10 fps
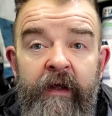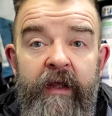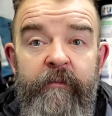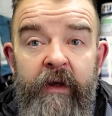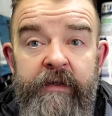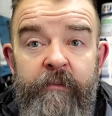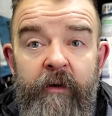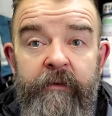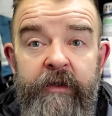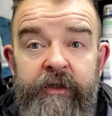eBay is
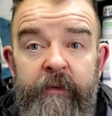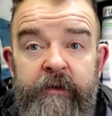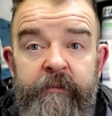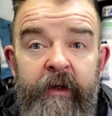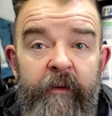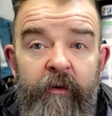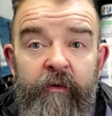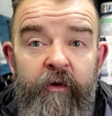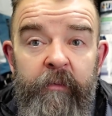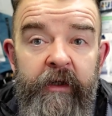probably the cheapest thing. I'll put a
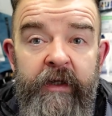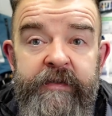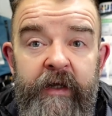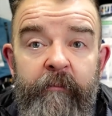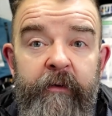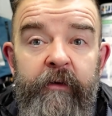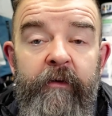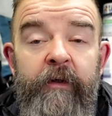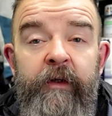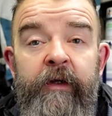couple of links down
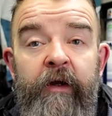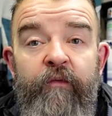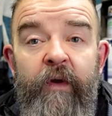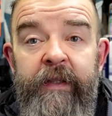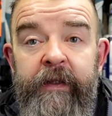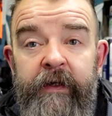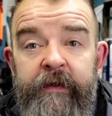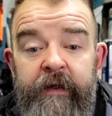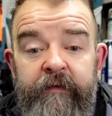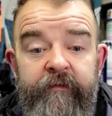below of where you can
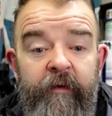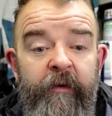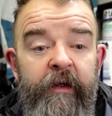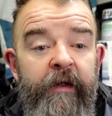get it from.